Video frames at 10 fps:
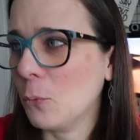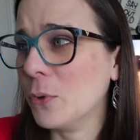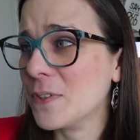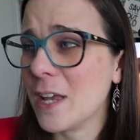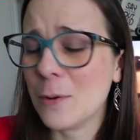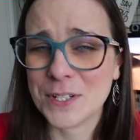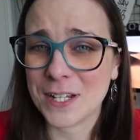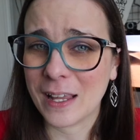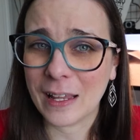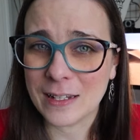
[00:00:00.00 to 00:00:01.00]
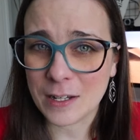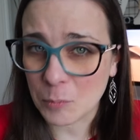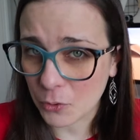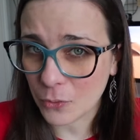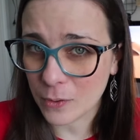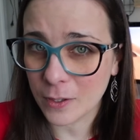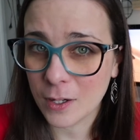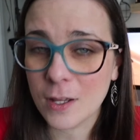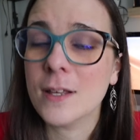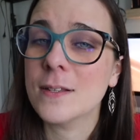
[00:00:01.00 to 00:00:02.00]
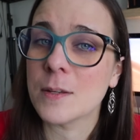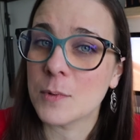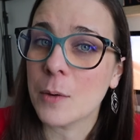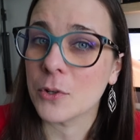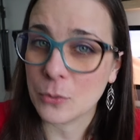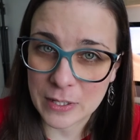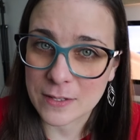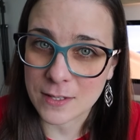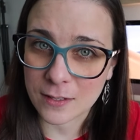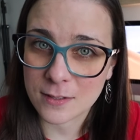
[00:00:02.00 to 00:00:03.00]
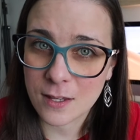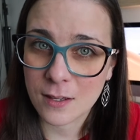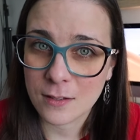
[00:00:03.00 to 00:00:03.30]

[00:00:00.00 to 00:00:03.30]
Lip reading: We'll see how much I can get done before September 26th,